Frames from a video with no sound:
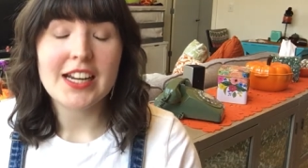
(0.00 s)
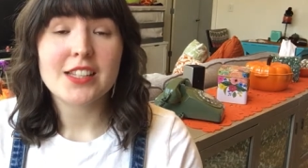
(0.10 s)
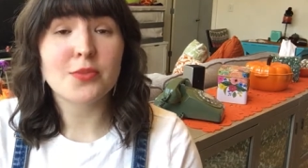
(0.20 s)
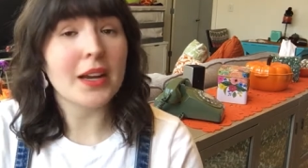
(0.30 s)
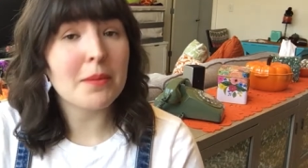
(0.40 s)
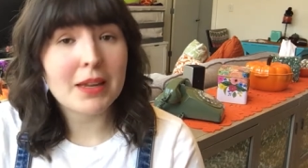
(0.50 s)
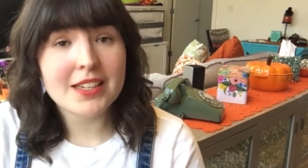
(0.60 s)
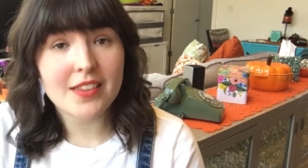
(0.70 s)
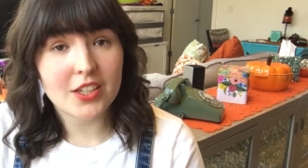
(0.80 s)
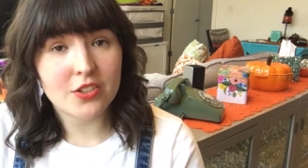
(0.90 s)
It's
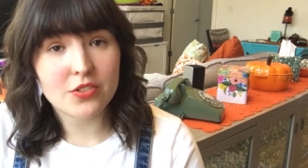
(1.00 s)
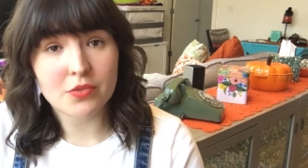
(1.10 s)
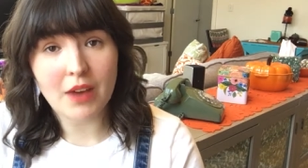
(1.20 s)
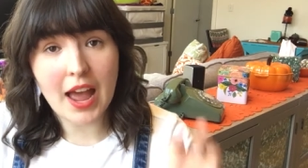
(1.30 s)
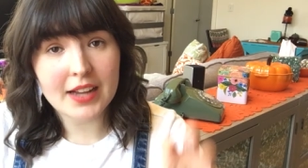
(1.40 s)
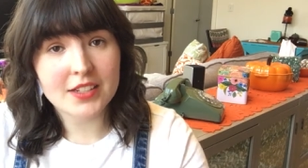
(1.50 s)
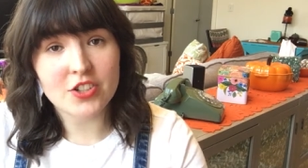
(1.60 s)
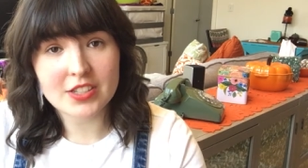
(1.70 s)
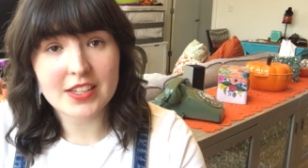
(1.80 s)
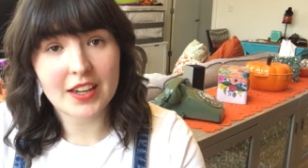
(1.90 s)
recommended that you use a rag to
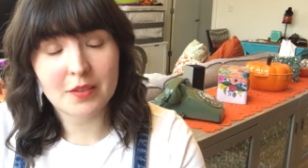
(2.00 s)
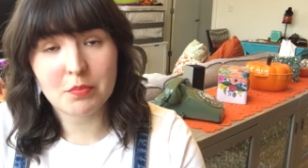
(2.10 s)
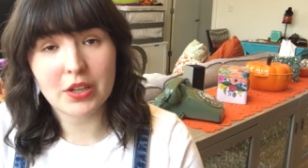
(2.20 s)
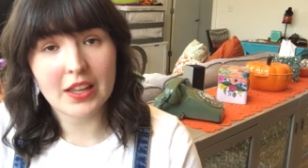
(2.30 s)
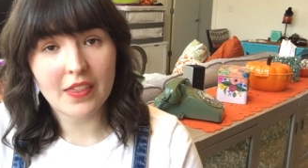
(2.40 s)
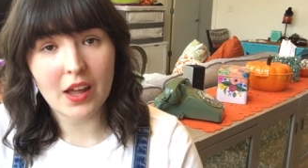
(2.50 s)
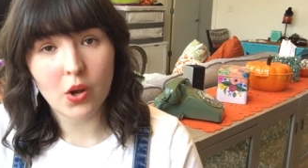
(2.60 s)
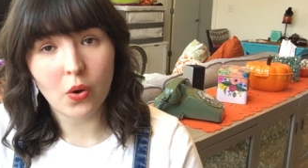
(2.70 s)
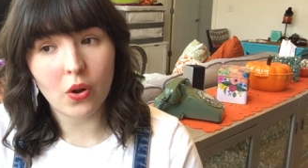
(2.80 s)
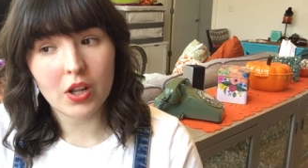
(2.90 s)
just like put in that
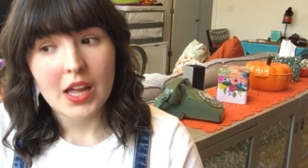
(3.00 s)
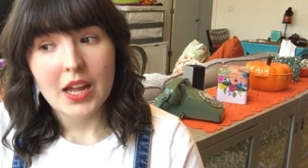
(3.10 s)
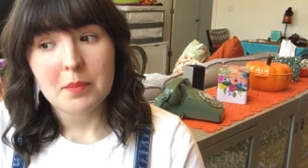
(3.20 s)
hole,